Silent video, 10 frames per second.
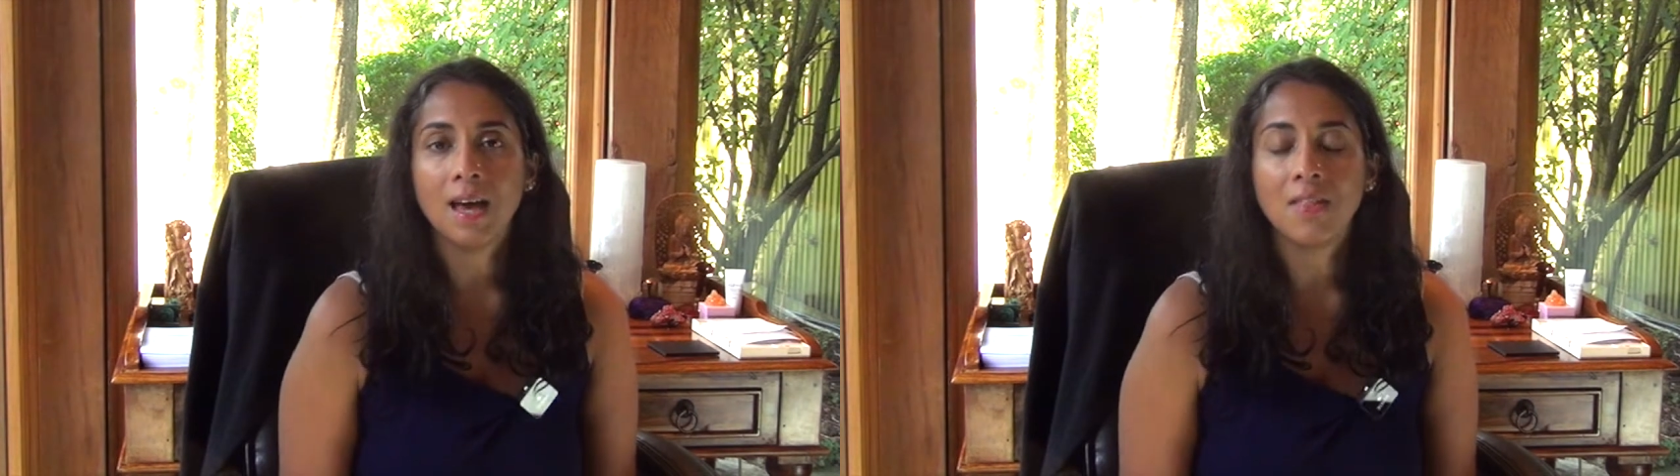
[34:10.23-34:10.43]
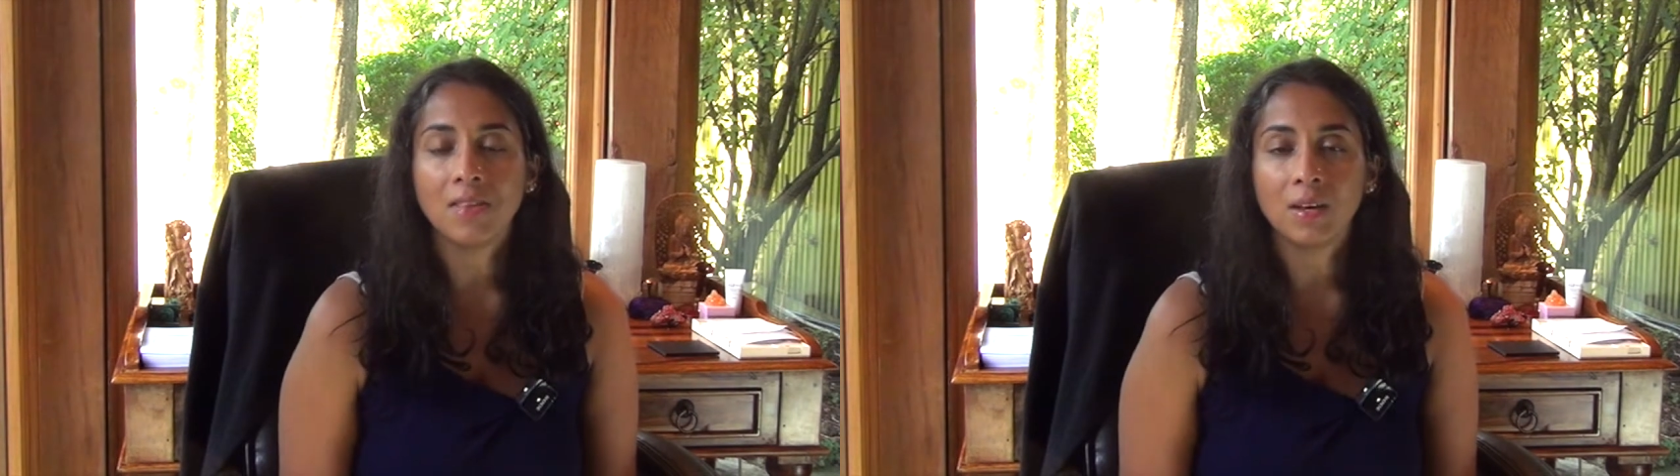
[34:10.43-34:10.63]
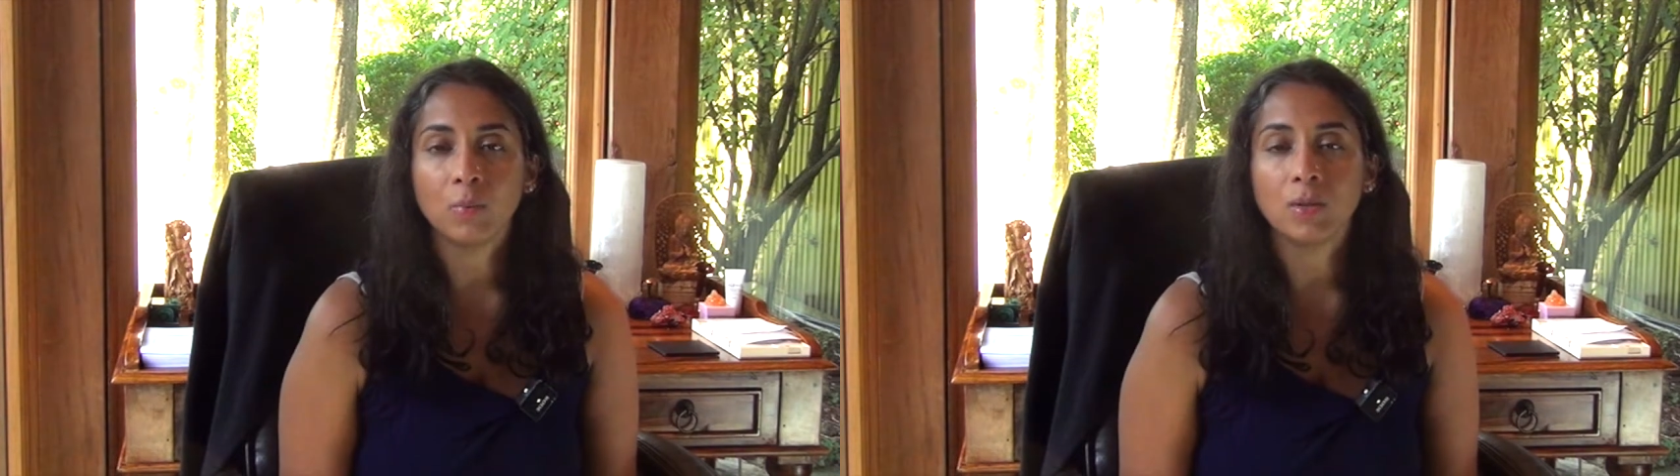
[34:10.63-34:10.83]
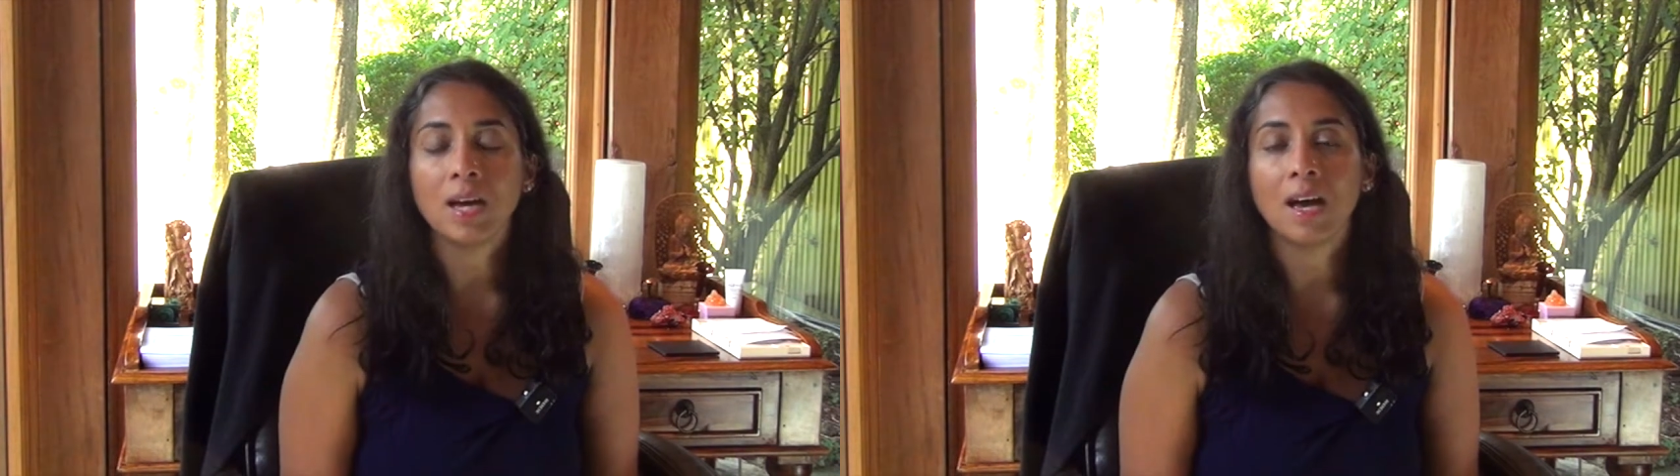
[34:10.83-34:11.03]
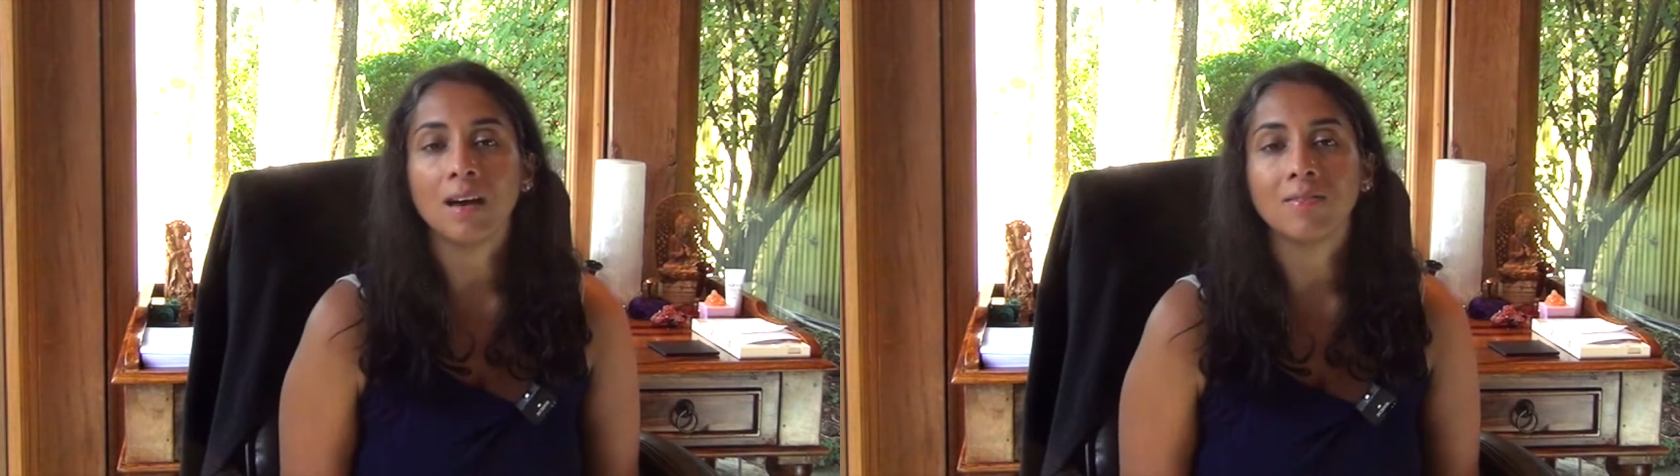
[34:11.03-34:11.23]
And then we
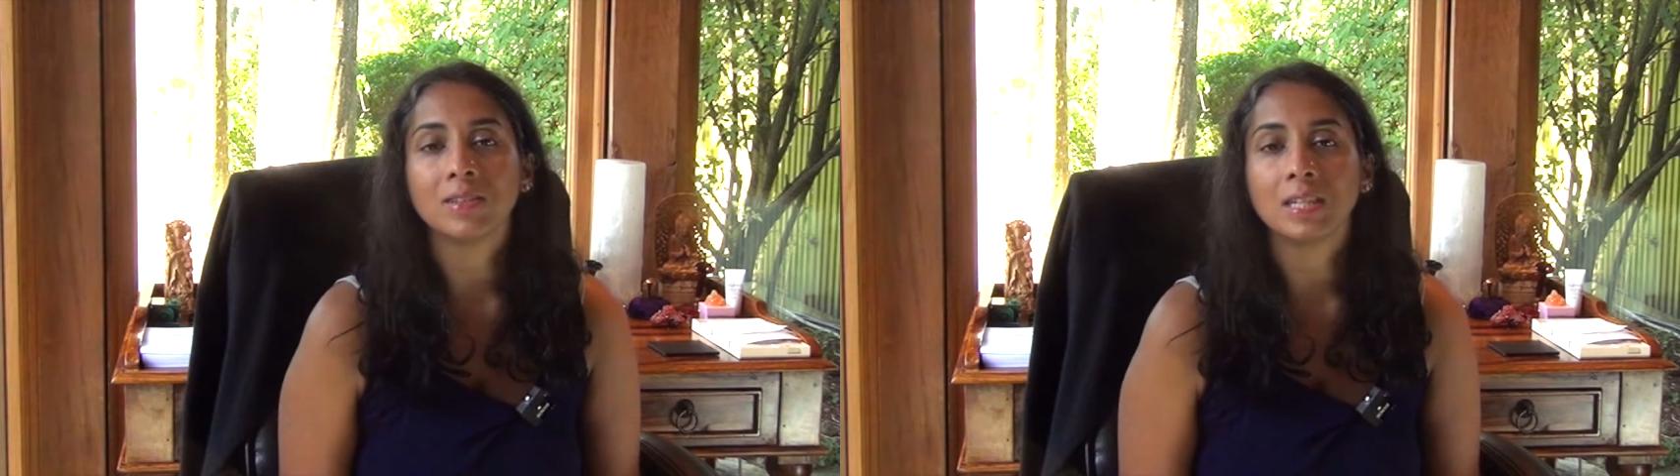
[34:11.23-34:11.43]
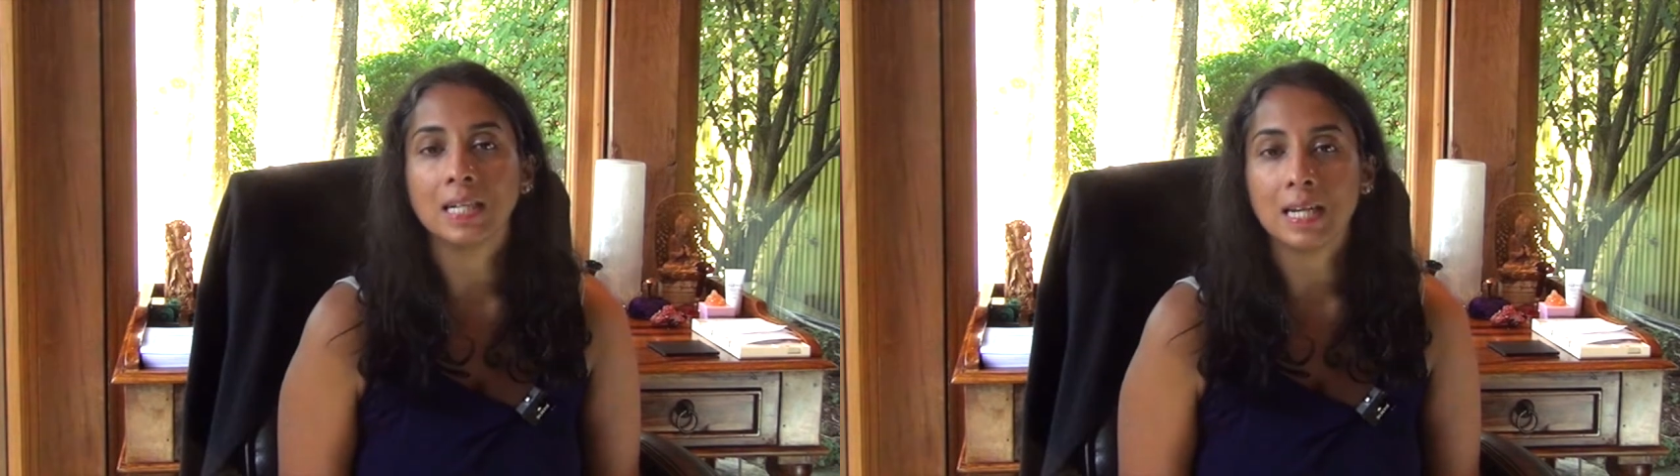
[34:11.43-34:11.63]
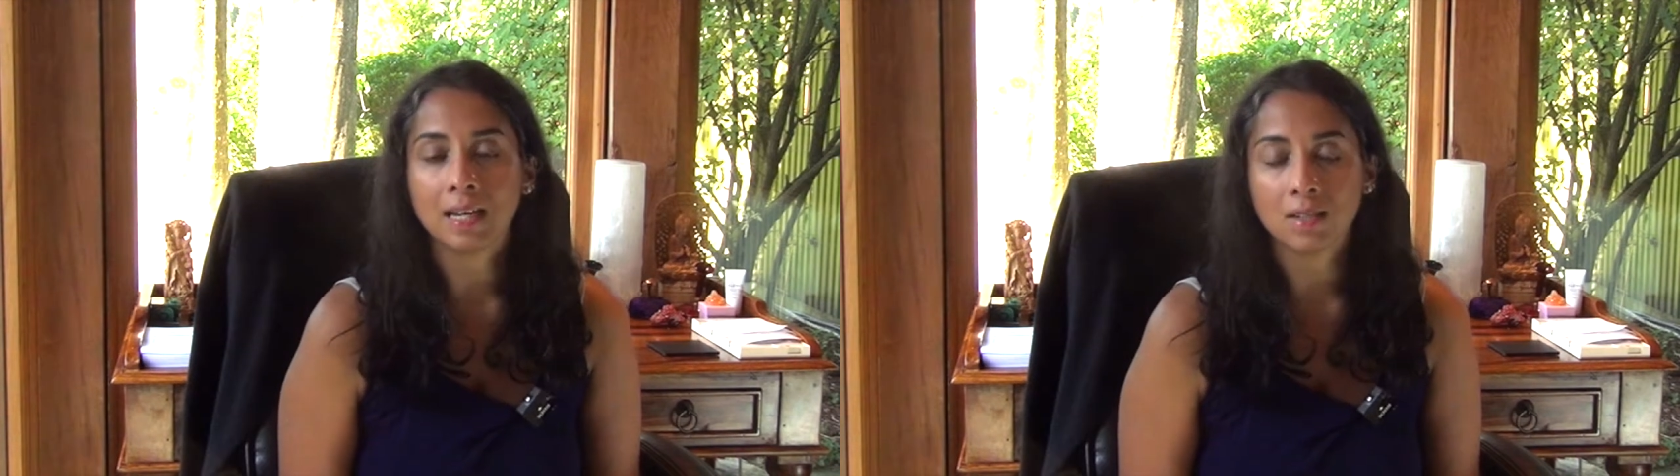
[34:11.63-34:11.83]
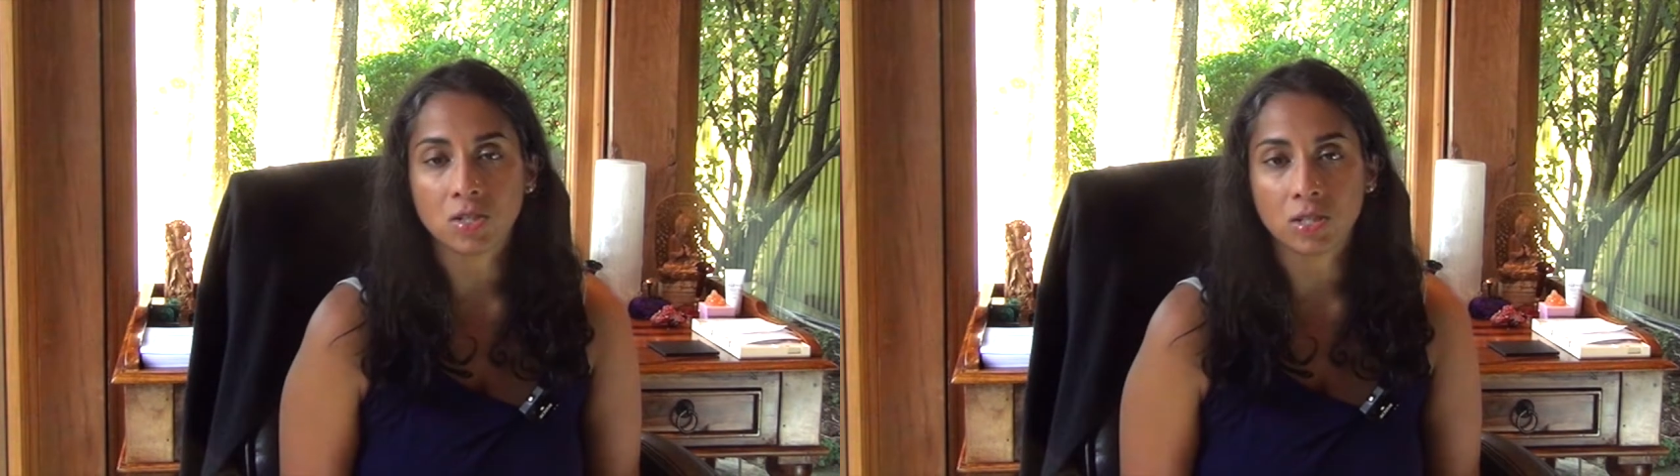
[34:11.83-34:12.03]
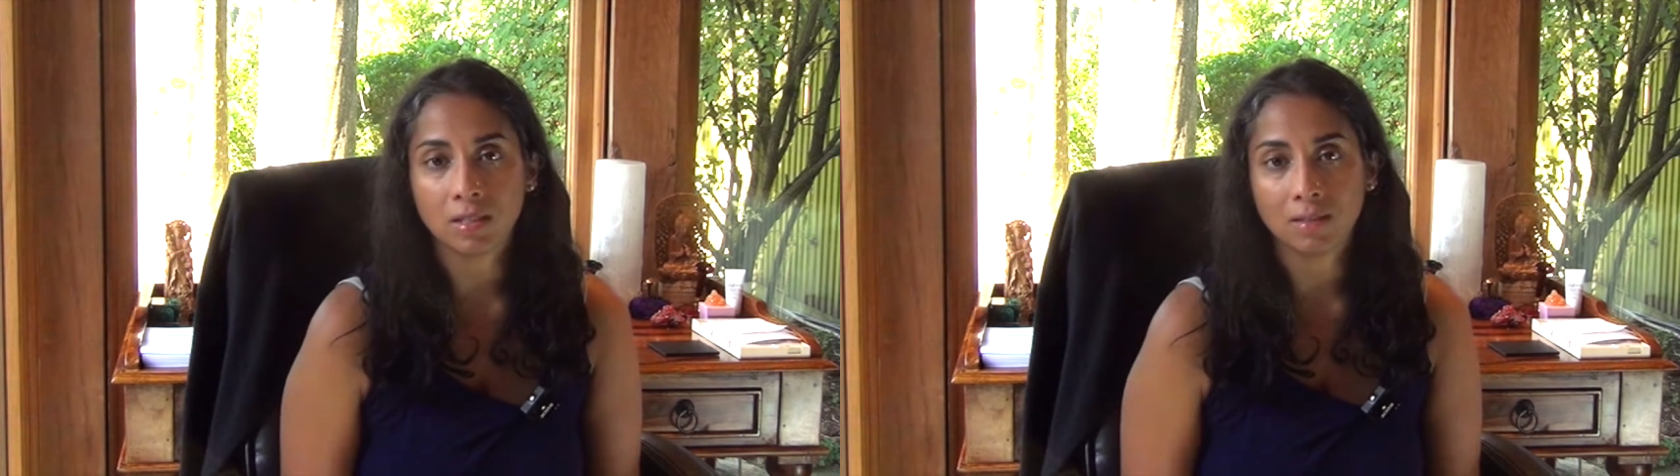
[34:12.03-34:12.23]
have
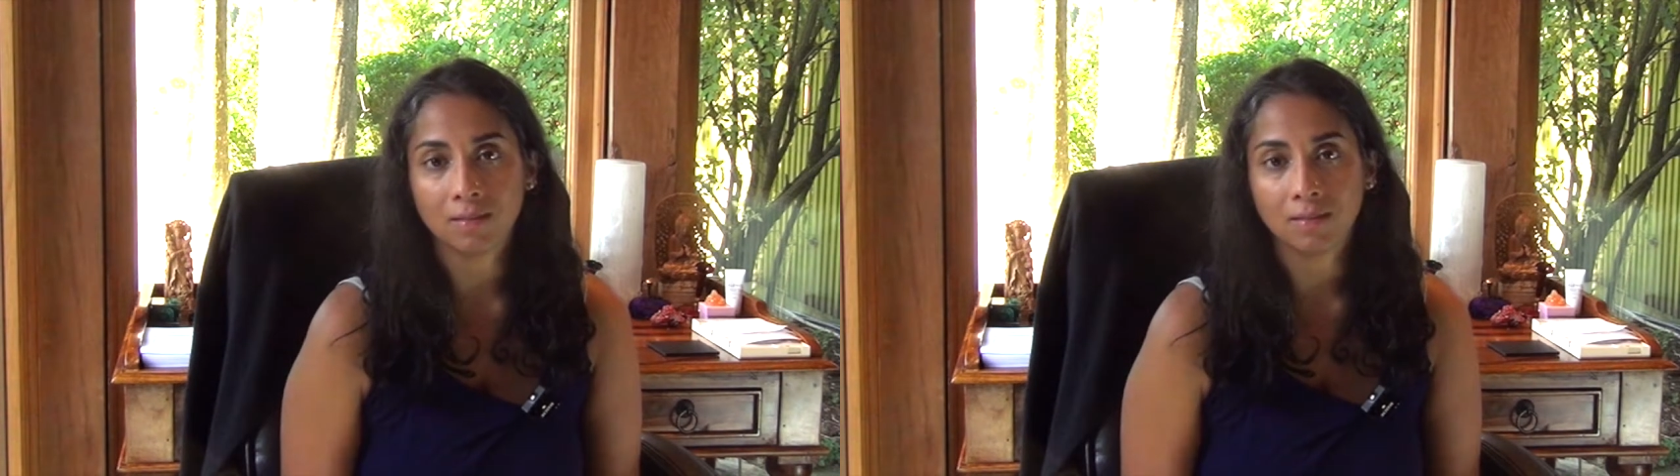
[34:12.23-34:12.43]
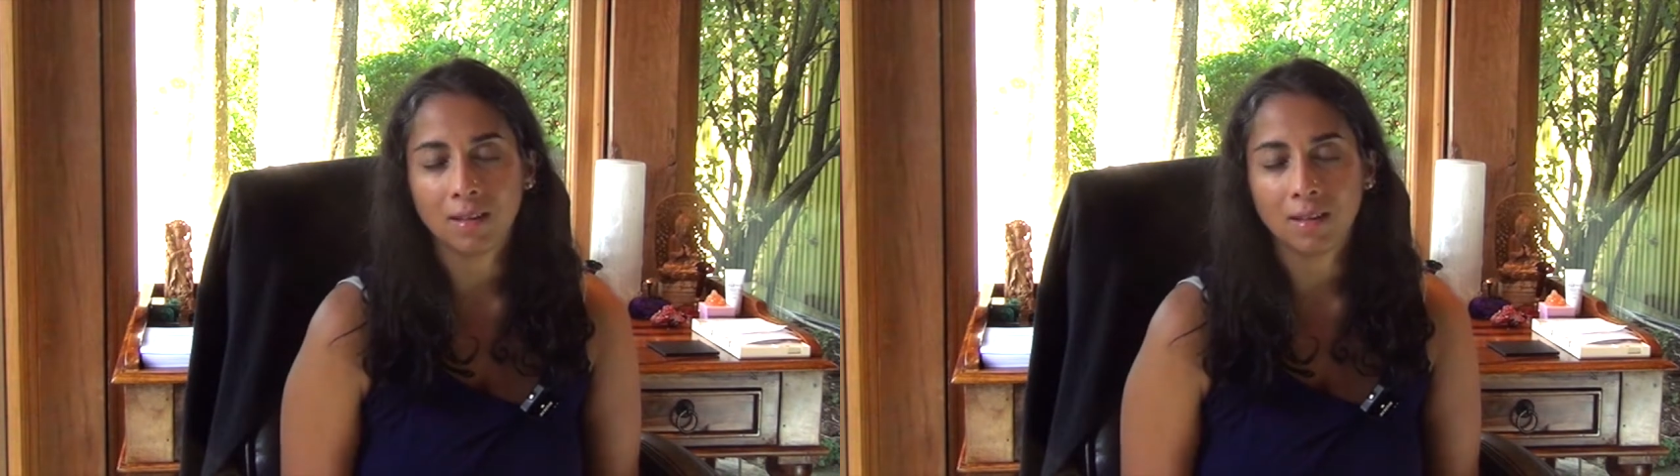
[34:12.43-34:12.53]
connection.